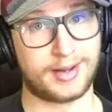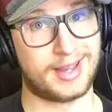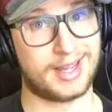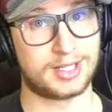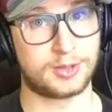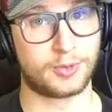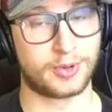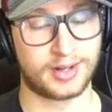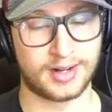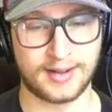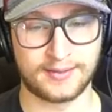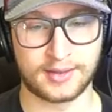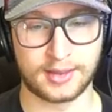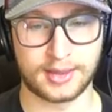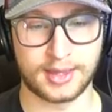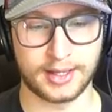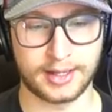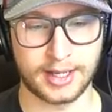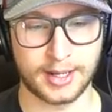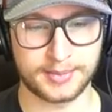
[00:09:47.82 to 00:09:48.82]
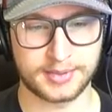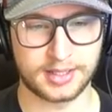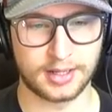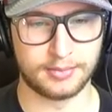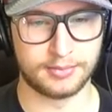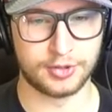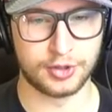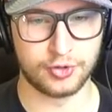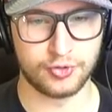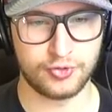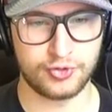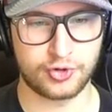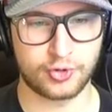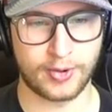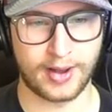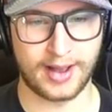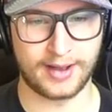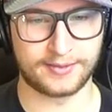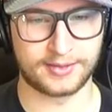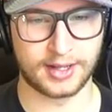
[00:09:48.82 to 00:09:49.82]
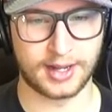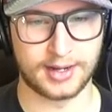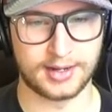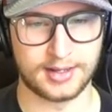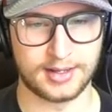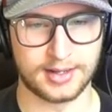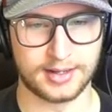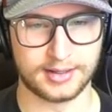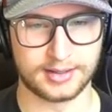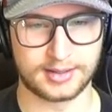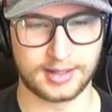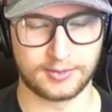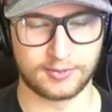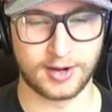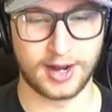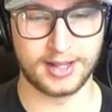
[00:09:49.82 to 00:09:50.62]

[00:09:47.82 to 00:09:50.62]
I guess we're going to have to think up some new draft ideas, and